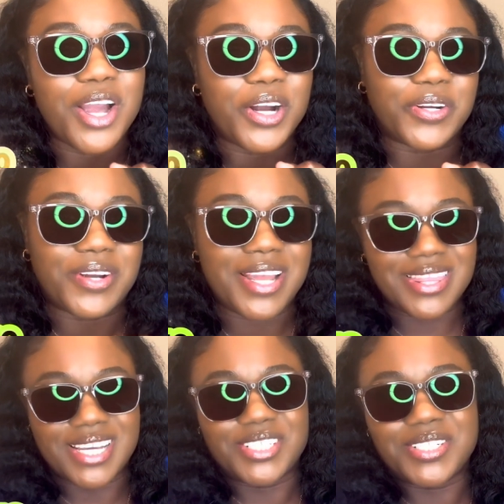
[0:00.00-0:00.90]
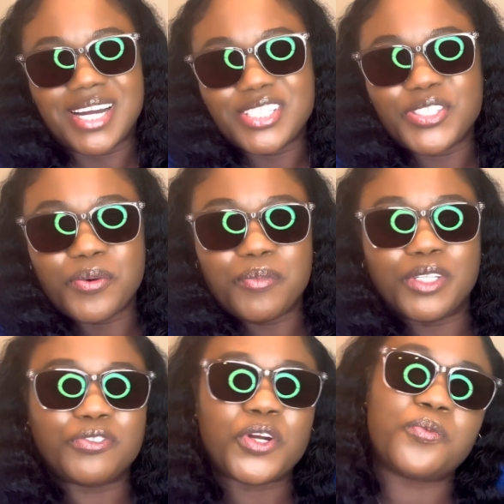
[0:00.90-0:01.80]
All right, thank you guys so
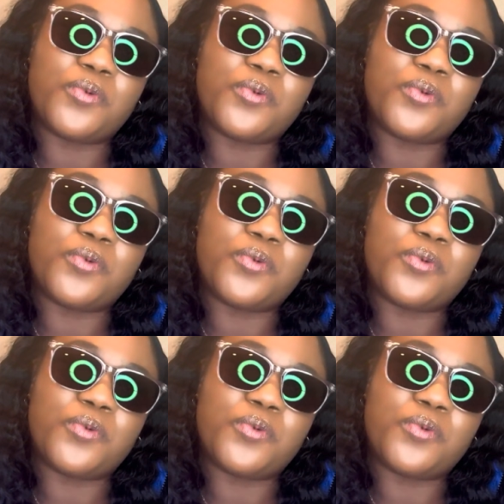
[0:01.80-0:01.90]
much for